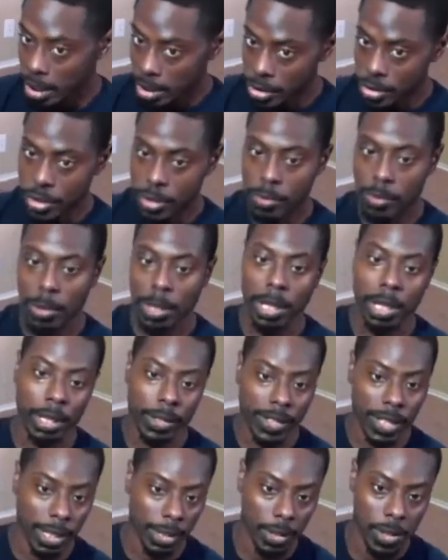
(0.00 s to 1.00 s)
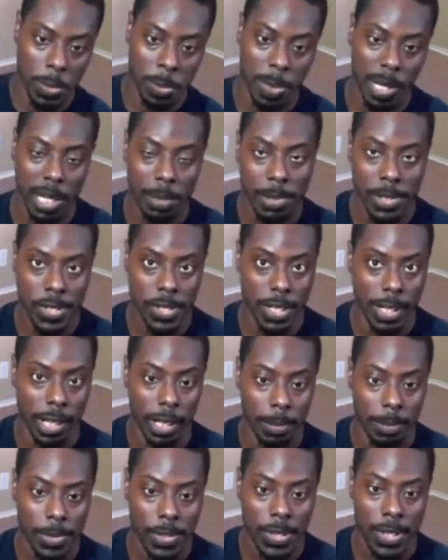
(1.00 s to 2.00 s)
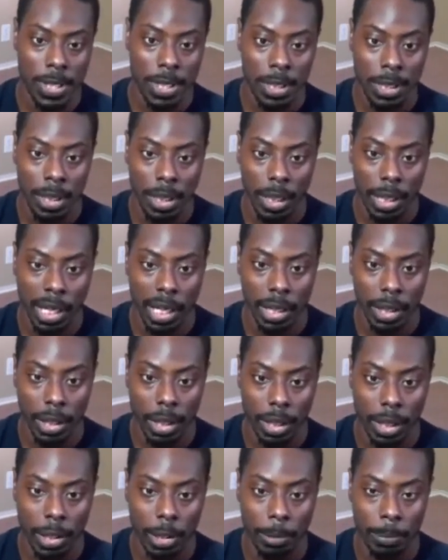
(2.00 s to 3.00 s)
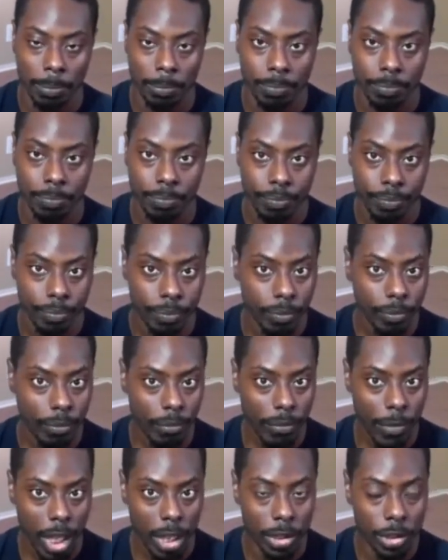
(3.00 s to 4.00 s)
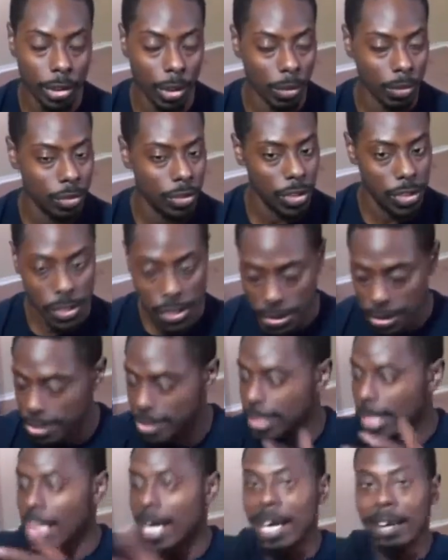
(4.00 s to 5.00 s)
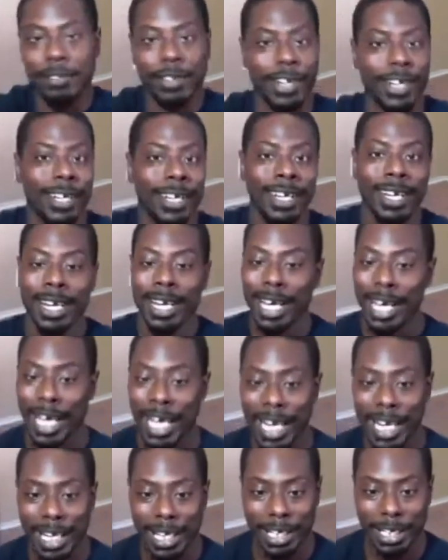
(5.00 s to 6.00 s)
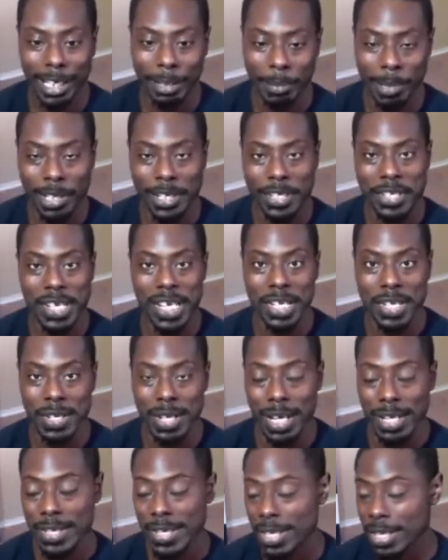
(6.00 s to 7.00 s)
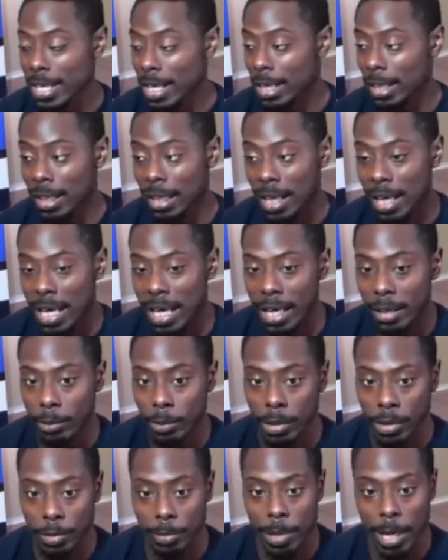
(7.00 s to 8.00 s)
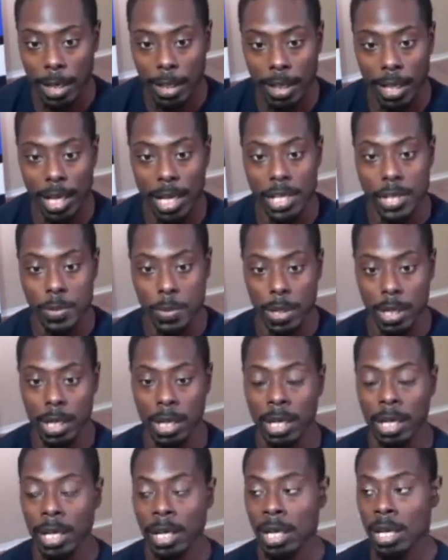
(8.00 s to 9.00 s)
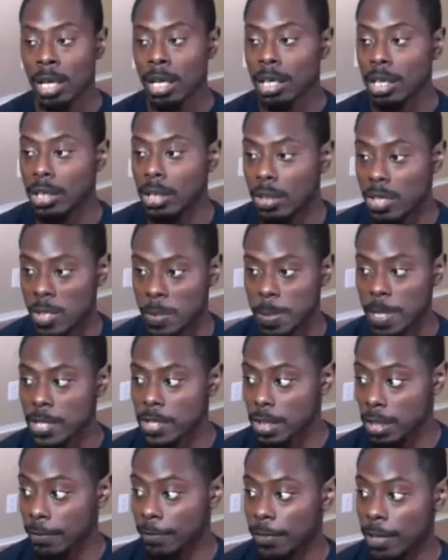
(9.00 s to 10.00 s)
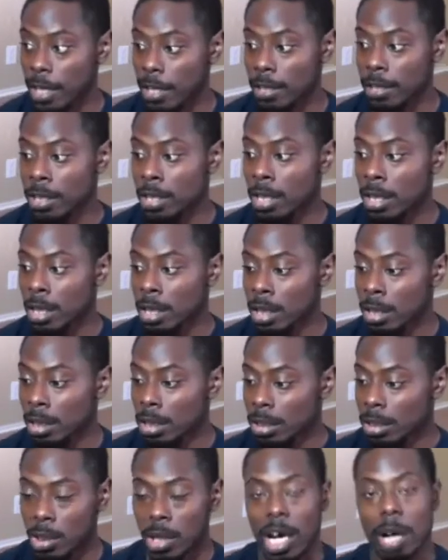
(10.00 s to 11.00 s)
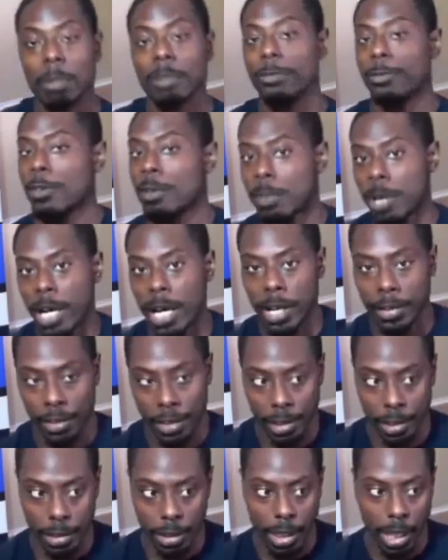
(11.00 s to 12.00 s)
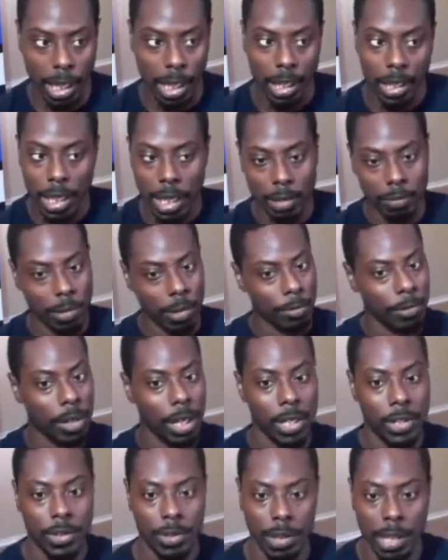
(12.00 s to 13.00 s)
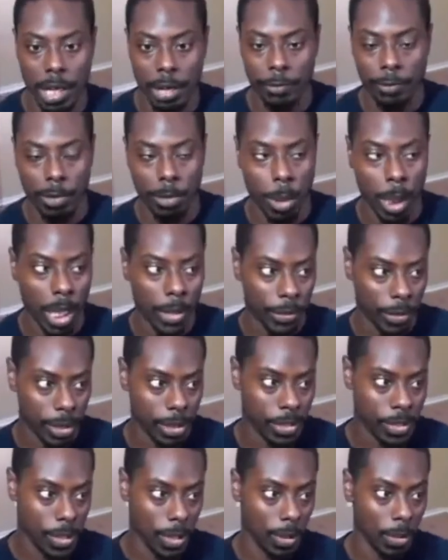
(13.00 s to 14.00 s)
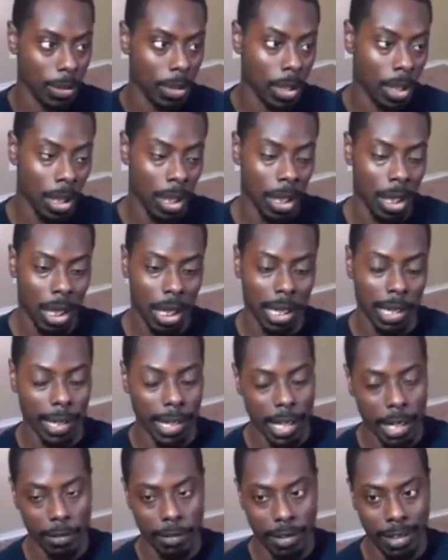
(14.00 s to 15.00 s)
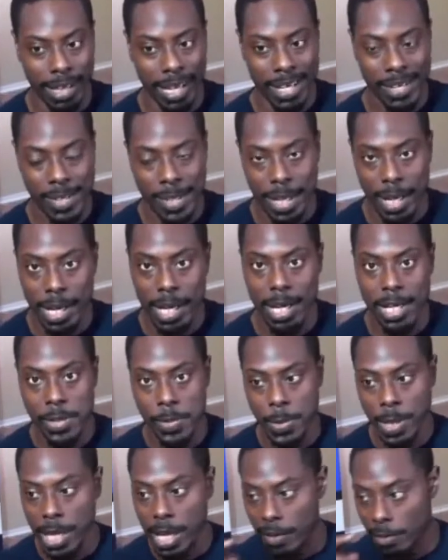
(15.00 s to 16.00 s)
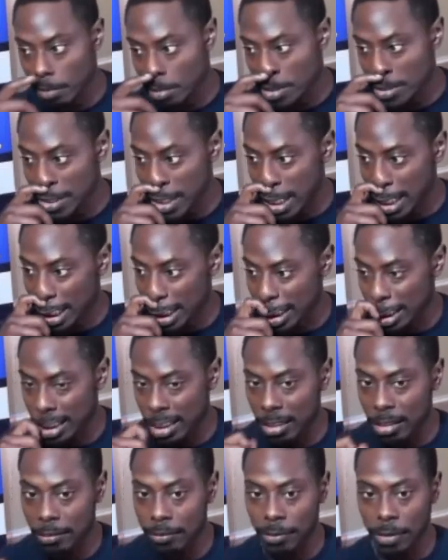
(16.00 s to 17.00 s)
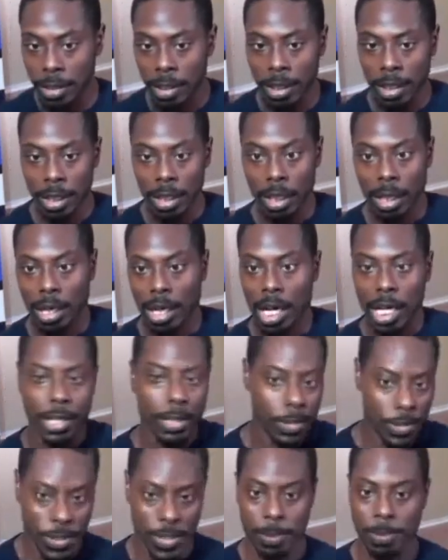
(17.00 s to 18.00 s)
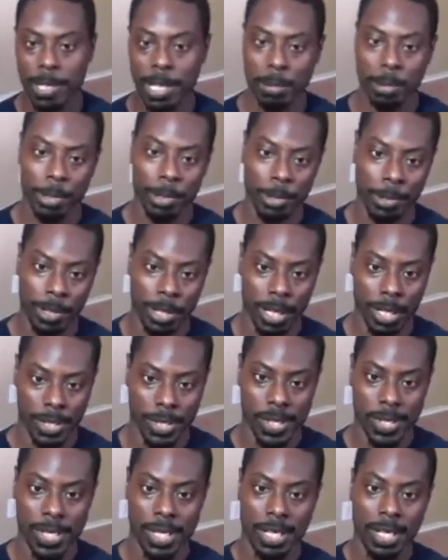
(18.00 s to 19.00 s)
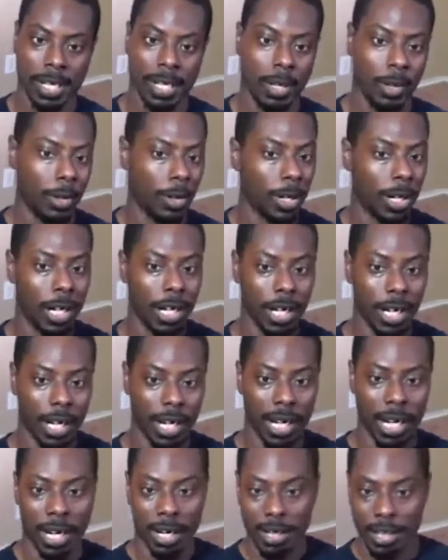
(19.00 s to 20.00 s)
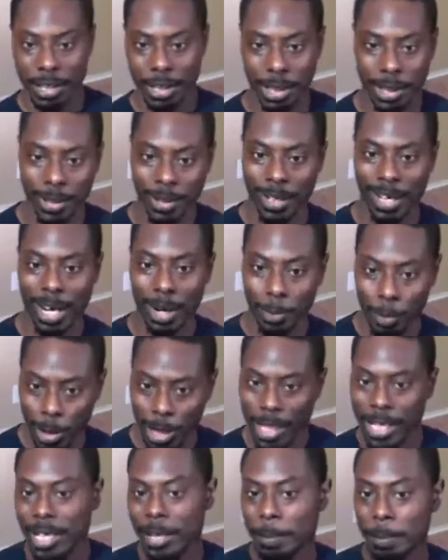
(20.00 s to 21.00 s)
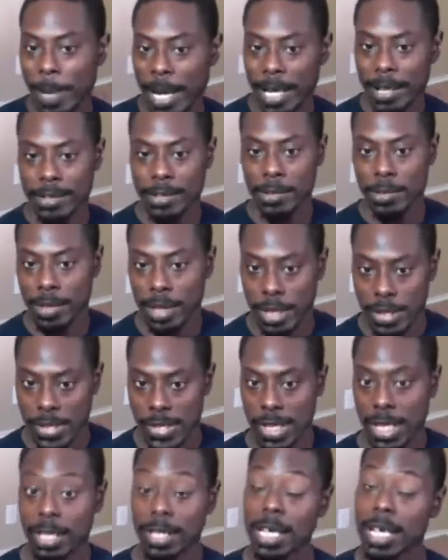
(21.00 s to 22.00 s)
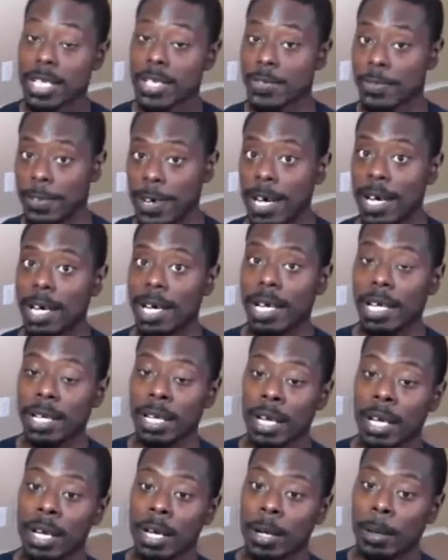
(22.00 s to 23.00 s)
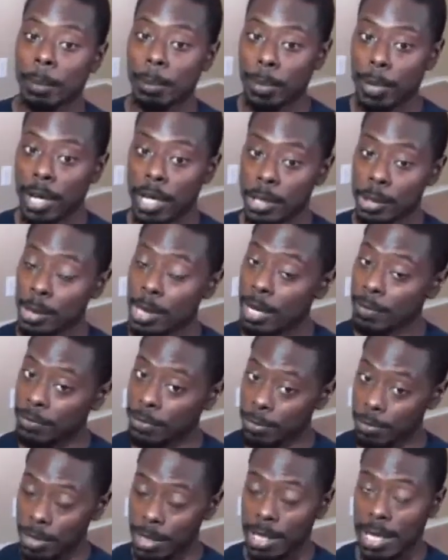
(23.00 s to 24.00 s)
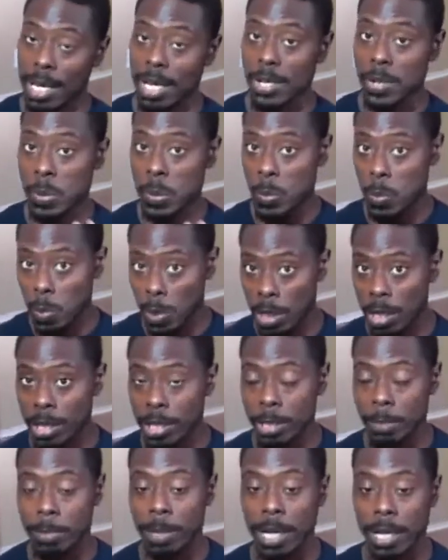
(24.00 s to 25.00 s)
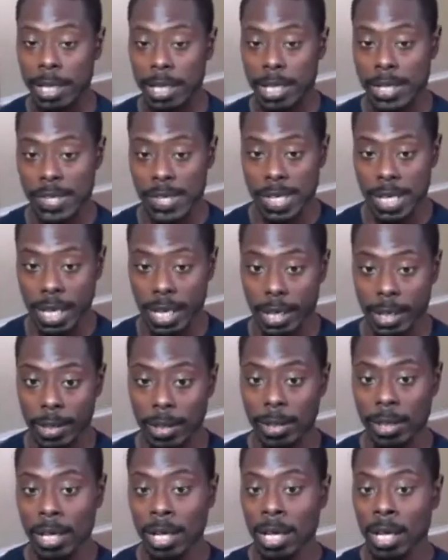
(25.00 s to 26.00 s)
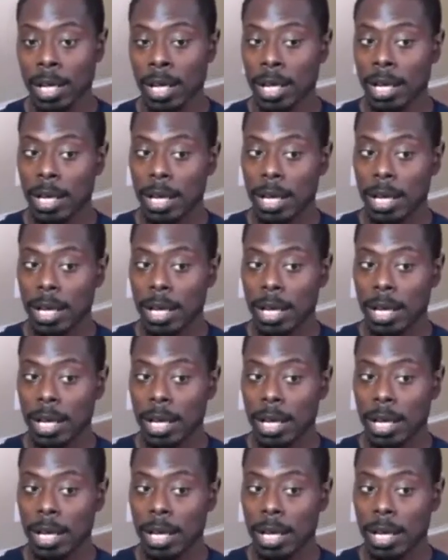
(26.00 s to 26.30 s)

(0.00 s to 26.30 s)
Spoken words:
inch your way, take those baby steps, and don't just dive head in, because I see that a lot with my clients where, especially if they, I'm a former athlete, and I run into a lot of former athletes. So as guys, we have a mentality of, I used to be able to do this, or, I want to get back to this, and that's fine. But you have to realize where your body is now,